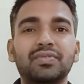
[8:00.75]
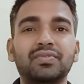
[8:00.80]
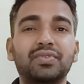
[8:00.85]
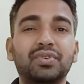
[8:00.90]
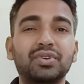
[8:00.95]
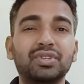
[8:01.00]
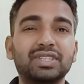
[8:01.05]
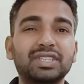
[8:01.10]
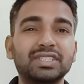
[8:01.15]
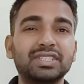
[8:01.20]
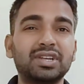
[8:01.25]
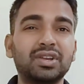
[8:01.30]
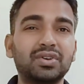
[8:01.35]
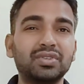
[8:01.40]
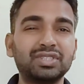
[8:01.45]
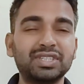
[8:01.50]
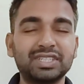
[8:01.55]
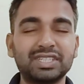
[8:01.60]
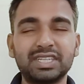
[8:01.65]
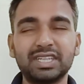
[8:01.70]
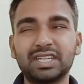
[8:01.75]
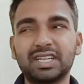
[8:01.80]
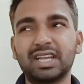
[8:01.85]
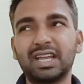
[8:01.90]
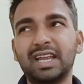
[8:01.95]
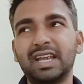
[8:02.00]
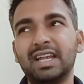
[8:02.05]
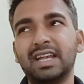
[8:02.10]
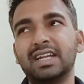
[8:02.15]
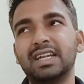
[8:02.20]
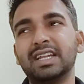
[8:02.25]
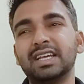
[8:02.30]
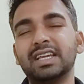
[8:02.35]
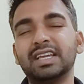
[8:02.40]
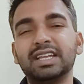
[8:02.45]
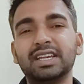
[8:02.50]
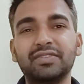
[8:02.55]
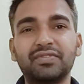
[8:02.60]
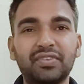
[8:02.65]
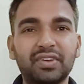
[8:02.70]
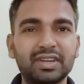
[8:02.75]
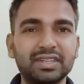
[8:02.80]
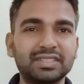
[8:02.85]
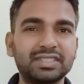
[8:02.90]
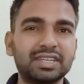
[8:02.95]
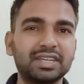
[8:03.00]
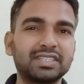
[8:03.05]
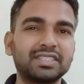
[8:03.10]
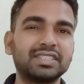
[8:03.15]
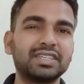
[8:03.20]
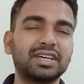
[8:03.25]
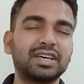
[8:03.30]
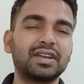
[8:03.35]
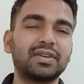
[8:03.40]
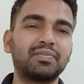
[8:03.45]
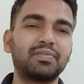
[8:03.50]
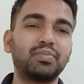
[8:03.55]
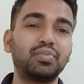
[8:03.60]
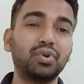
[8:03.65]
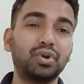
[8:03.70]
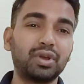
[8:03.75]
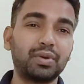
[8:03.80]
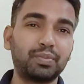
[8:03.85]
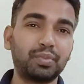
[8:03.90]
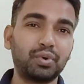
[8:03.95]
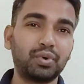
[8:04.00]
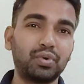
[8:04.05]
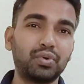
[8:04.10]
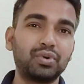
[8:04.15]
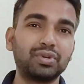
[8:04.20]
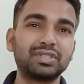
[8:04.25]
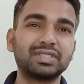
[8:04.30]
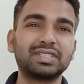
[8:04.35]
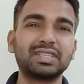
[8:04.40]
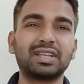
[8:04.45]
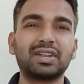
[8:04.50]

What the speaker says: Fourth is logistic and infrastructure. Poor ports,